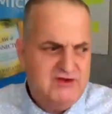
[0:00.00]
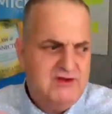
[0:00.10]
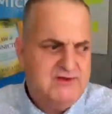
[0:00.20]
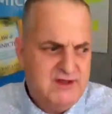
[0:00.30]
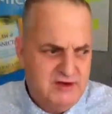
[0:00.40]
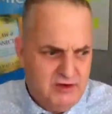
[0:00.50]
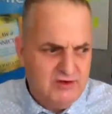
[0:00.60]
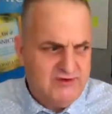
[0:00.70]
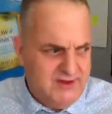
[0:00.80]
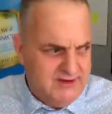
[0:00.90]
is that you're
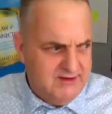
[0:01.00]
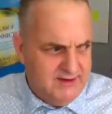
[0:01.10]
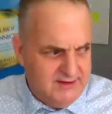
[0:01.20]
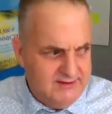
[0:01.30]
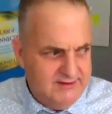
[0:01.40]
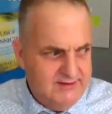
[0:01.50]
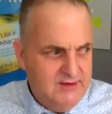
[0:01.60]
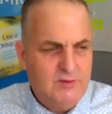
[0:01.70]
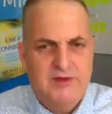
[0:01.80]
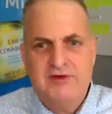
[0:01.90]
sending,
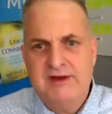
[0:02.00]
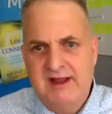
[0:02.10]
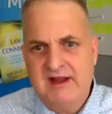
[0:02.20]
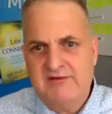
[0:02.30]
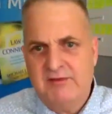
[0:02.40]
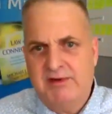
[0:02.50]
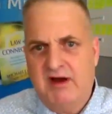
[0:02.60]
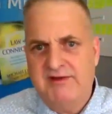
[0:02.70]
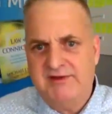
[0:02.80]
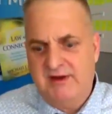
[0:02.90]
whether negative or
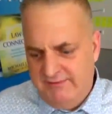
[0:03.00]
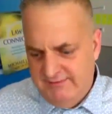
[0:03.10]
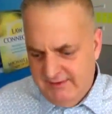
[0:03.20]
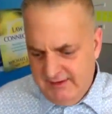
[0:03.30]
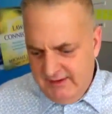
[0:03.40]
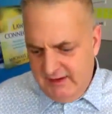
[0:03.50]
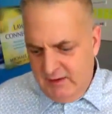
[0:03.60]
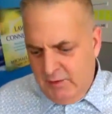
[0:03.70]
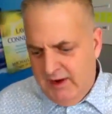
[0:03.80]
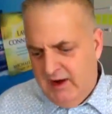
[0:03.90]
positive.
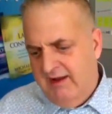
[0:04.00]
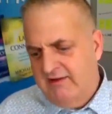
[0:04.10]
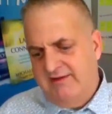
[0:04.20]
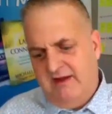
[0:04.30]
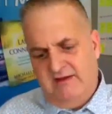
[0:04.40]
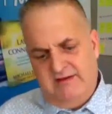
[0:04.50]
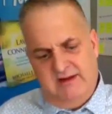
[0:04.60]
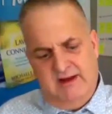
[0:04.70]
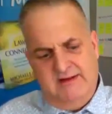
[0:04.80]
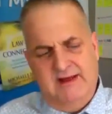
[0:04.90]
One last thing,
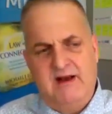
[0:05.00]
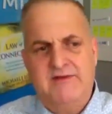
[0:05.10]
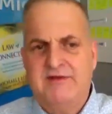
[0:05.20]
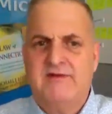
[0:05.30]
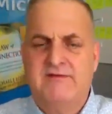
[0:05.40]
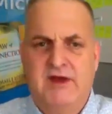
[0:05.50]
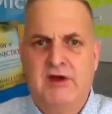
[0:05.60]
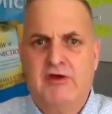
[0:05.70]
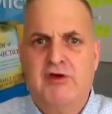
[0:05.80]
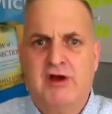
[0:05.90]
Dana, this is a very
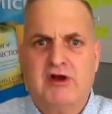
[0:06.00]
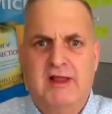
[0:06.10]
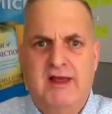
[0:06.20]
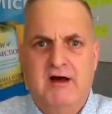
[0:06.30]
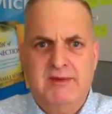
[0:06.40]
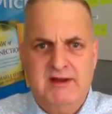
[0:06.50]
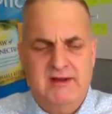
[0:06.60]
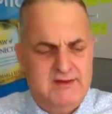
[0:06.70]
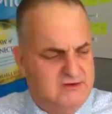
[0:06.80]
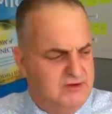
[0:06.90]
critical element
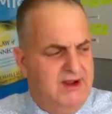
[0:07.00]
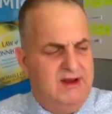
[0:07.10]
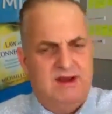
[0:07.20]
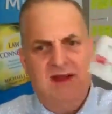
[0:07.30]
in the training.